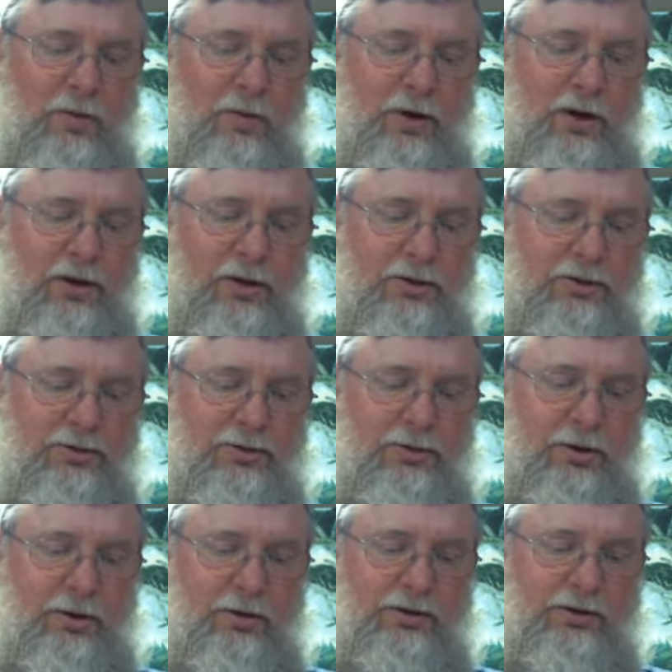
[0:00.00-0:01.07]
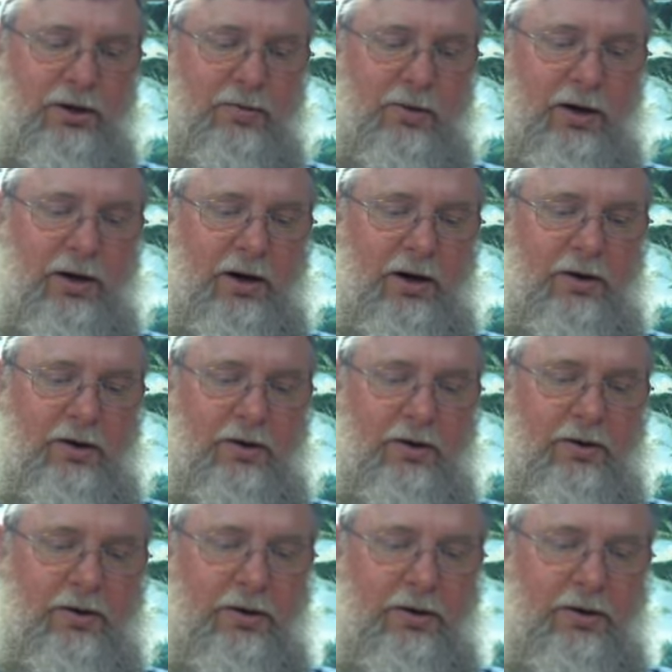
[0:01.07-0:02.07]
But Jerusalem and her